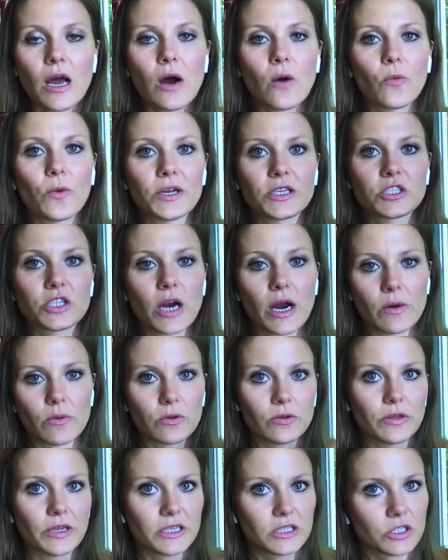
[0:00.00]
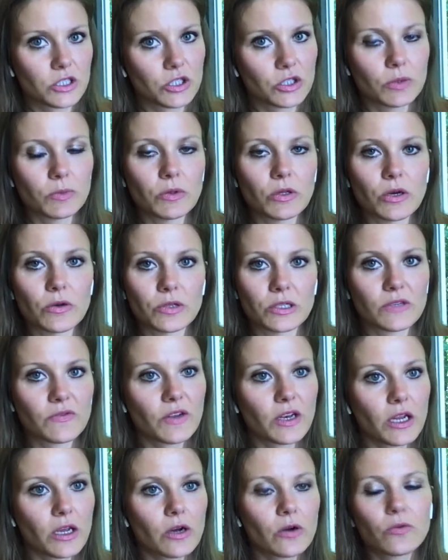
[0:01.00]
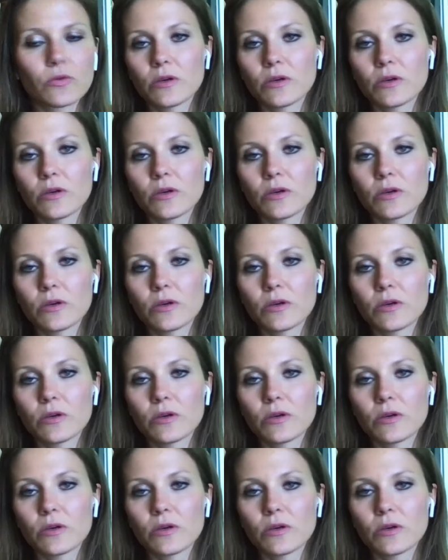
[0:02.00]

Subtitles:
which I will link to below this video,